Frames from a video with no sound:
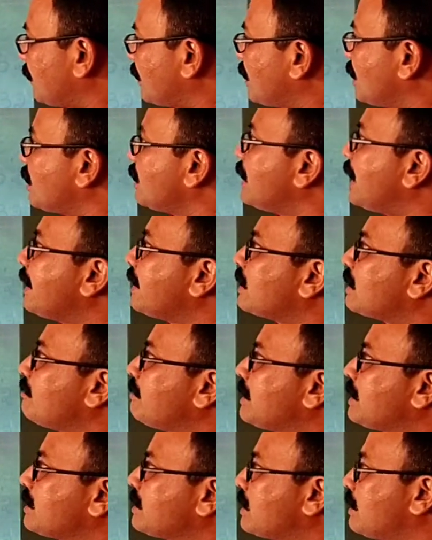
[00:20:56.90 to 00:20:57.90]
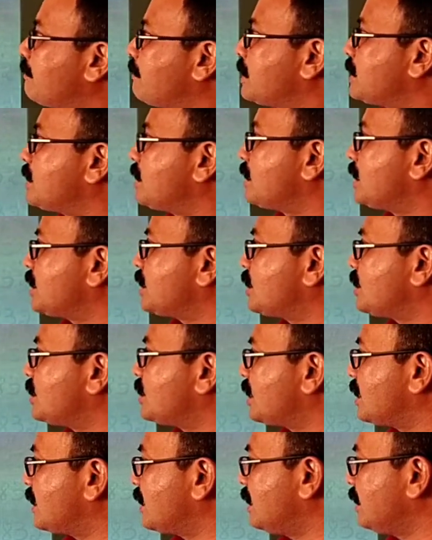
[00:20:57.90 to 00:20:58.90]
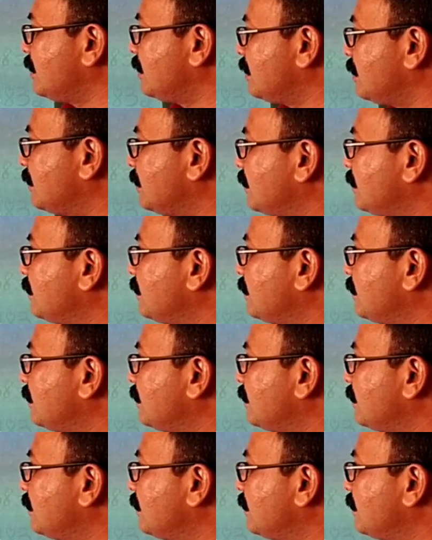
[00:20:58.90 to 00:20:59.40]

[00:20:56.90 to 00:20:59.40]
The diagrammatic representation, children.